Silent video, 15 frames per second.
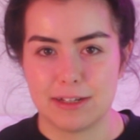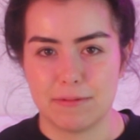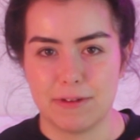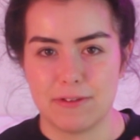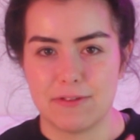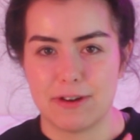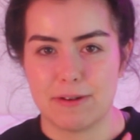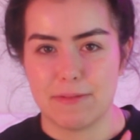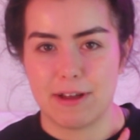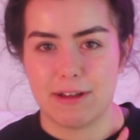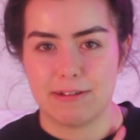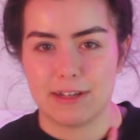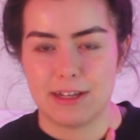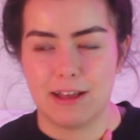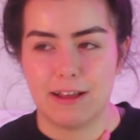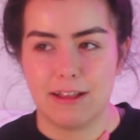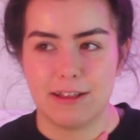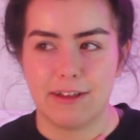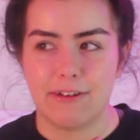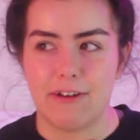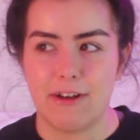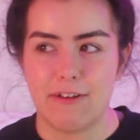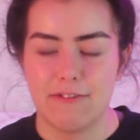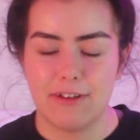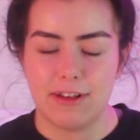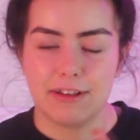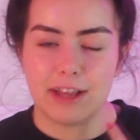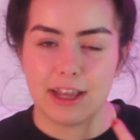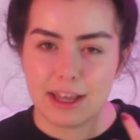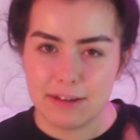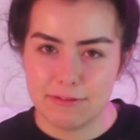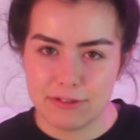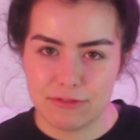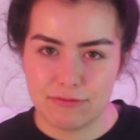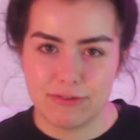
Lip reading: to my friend about it earlier, I felt like I was